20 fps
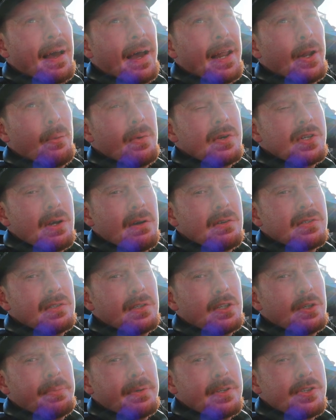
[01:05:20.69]
kind of wish I was a
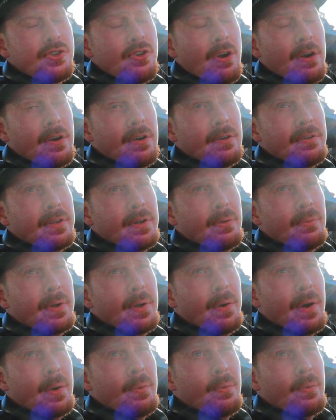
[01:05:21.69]
little bit drunker than
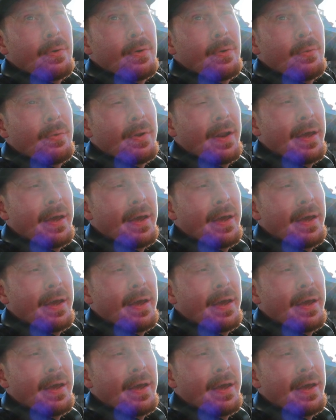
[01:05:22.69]
what, oh, Lord.